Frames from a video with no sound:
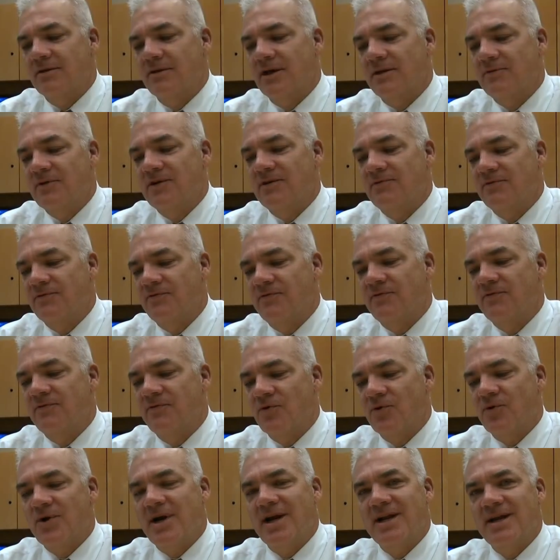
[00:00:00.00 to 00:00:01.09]
levee
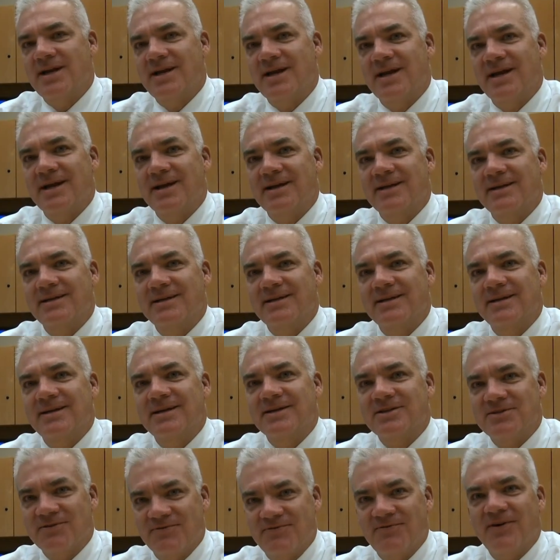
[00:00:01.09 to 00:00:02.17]
488,
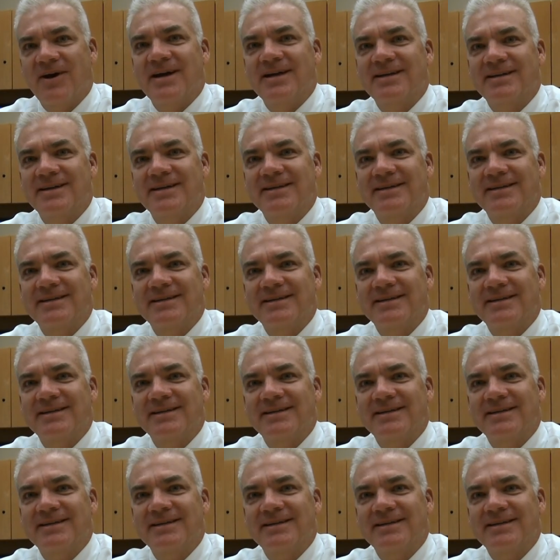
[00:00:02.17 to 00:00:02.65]
it's a fight.